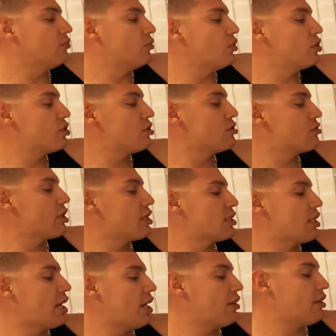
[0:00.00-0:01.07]
Once you trace
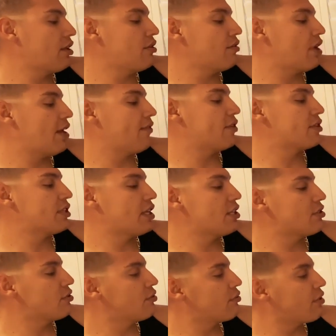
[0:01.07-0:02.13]
that, then you have your
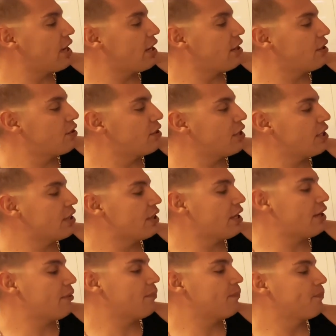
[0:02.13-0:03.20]
stencil right underneath
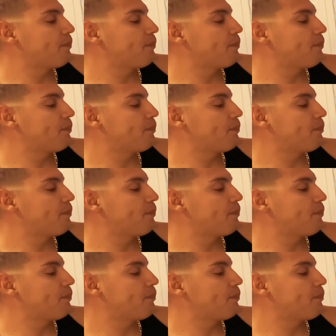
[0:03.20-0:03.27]
there.